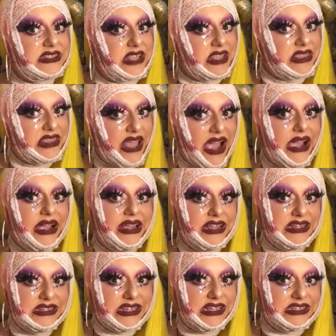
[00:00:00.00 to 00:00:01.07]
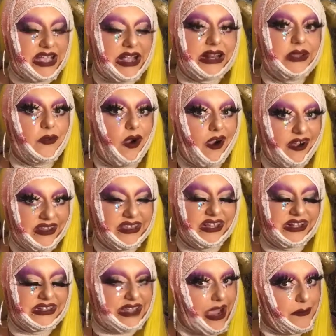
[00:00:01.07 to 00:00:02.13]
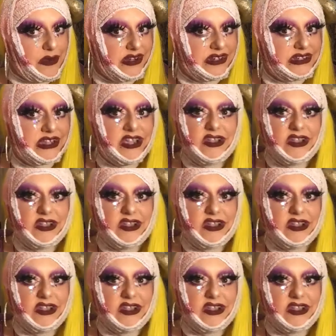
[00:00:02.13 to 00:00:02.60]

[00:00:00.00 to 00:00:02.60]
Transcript: that that is exactly what I think has happened.